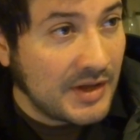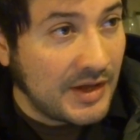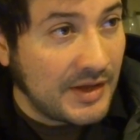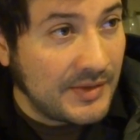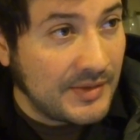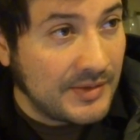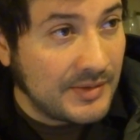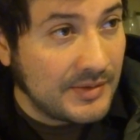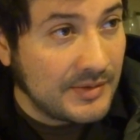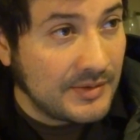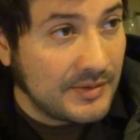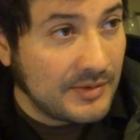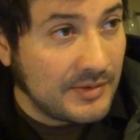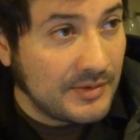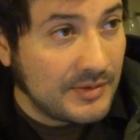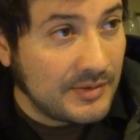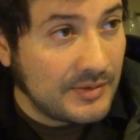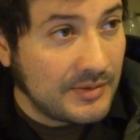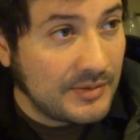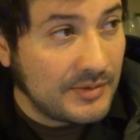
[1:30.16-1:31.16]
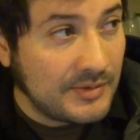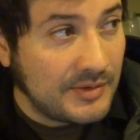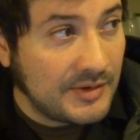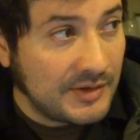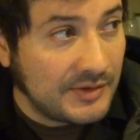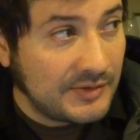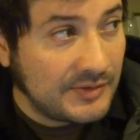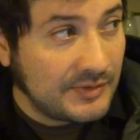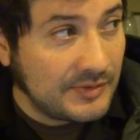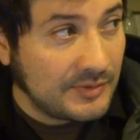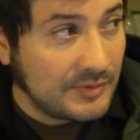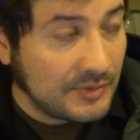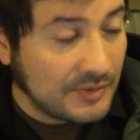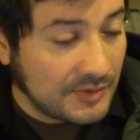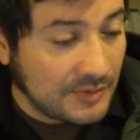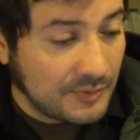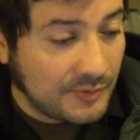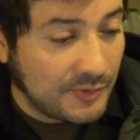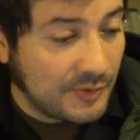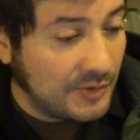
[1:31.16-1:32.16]
And this,
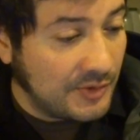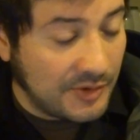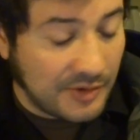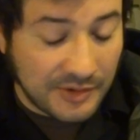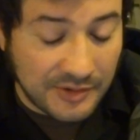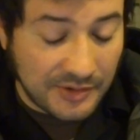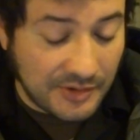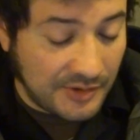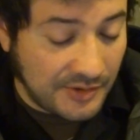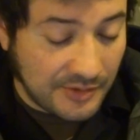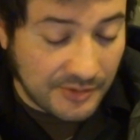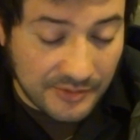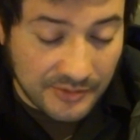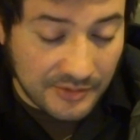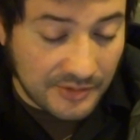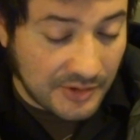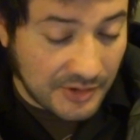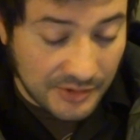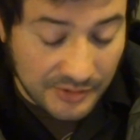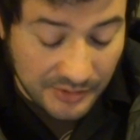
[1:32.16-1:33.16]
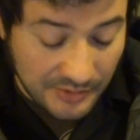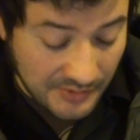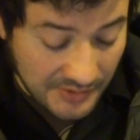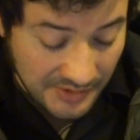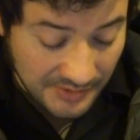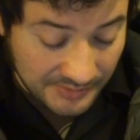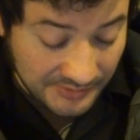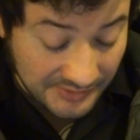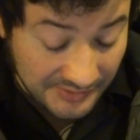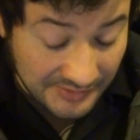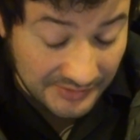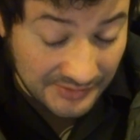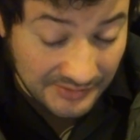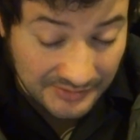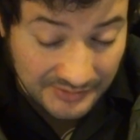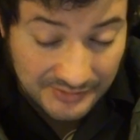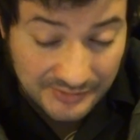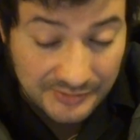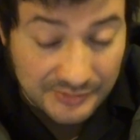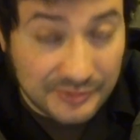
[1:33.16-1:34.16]
for another 100 grams, this
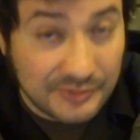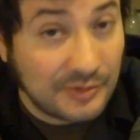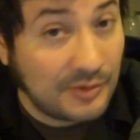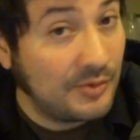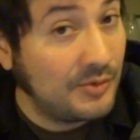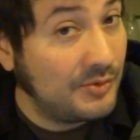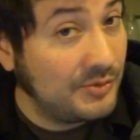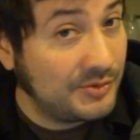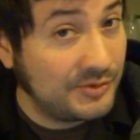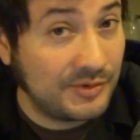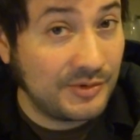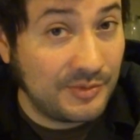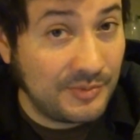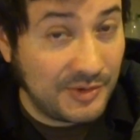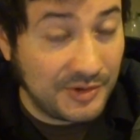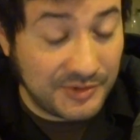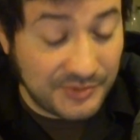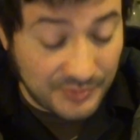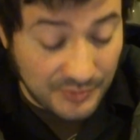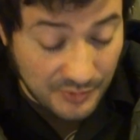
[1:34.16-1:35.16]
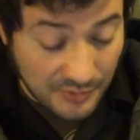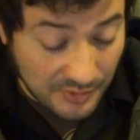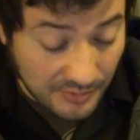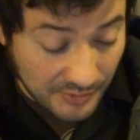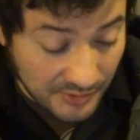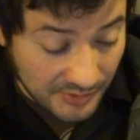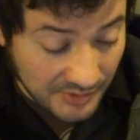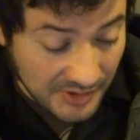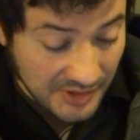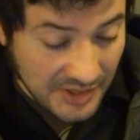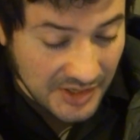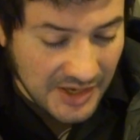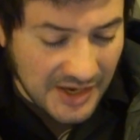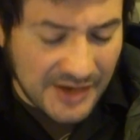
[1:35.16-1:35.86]
is so much warmer.